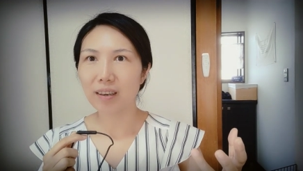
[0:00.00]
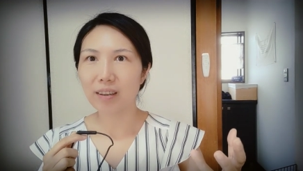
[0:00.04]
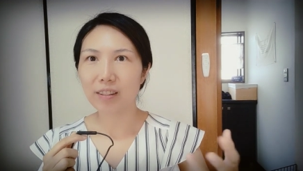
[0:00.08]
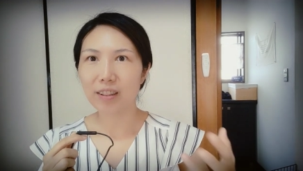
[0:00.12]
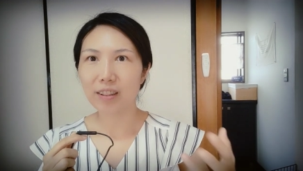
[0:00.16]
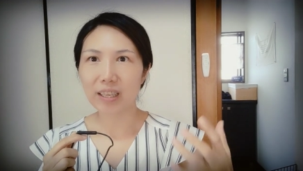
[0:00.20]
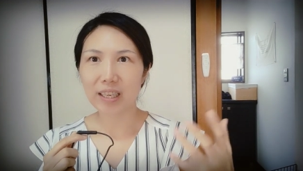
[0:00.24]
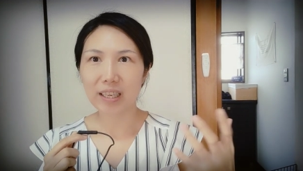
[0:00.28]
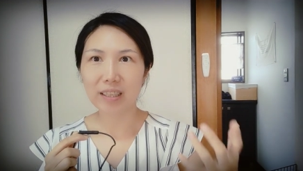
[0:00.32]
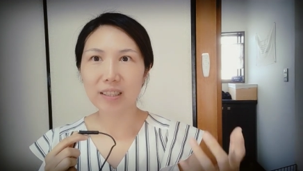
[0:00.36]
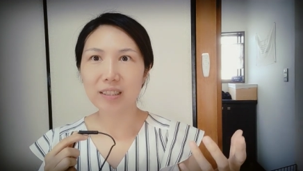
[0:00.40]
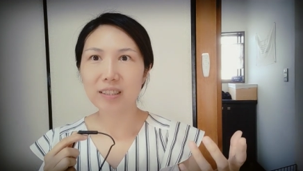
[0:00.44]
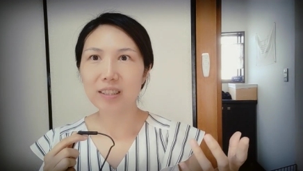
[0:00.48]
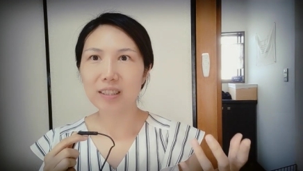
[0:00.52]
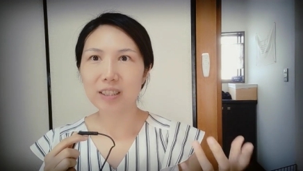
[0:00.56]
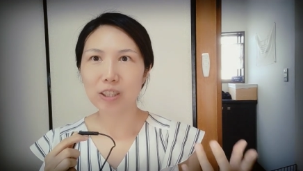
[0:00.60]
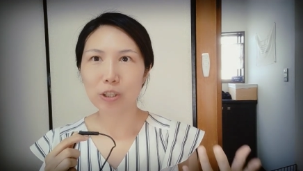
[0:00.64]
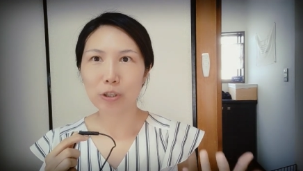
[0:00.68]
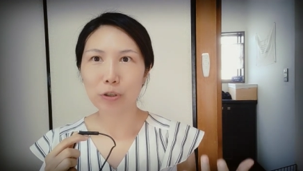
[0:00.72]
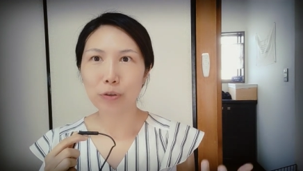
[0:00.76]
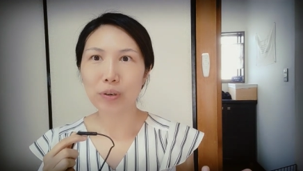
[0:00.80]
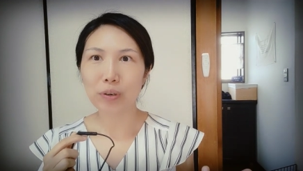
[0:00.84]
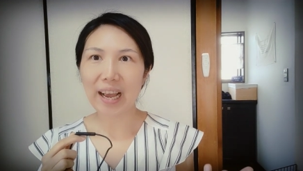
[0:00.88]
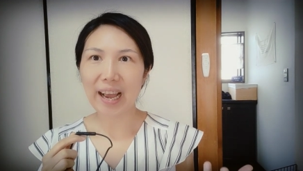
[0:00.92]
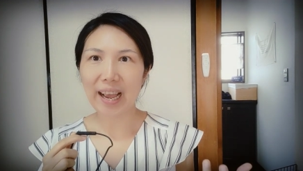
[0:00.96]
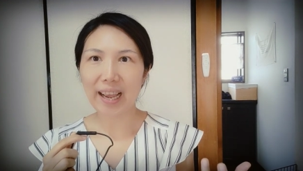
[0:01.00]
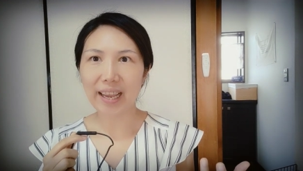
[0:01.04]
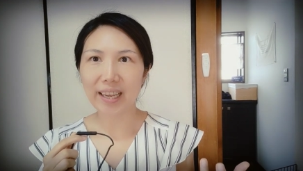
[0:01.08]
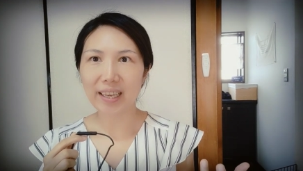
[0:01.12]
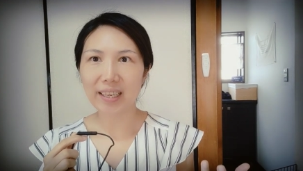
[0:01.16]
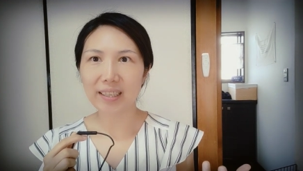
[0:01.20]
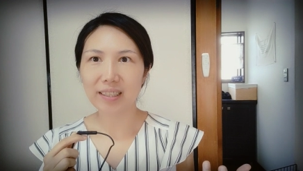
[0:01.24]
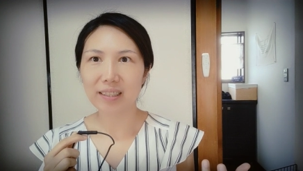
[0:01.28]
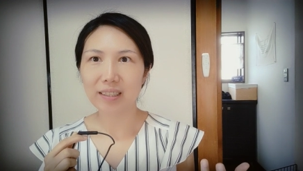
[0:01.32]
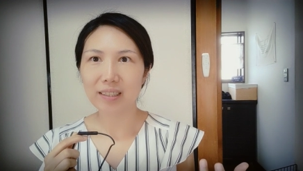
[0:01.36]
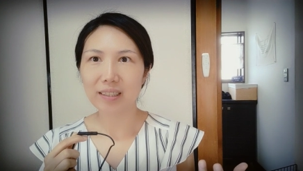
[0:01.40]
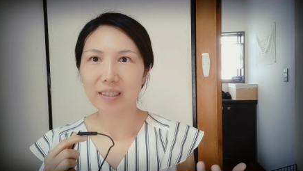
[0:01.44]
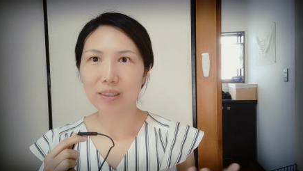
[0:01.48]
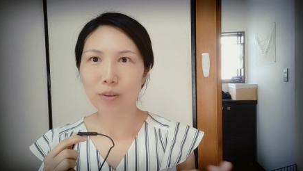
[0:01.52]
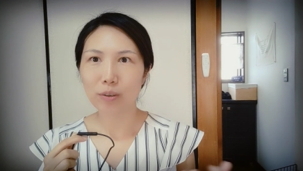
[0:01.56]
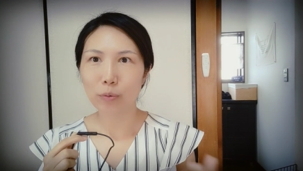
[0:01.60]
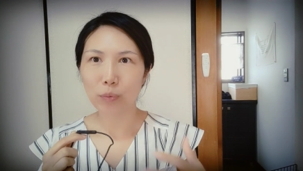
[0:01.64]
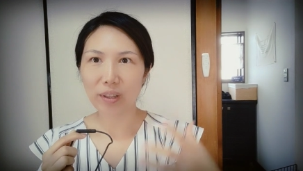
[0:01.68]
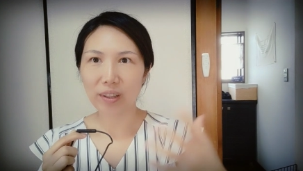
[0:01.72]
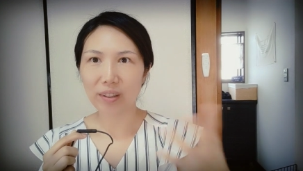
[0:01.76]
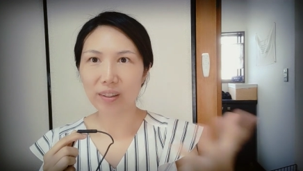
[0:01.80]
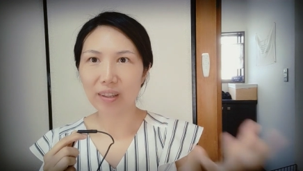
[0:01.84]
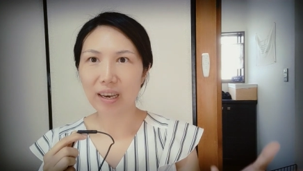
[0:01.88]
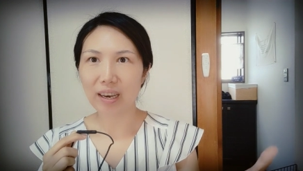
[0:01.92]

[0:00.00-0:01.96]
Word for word: things you like with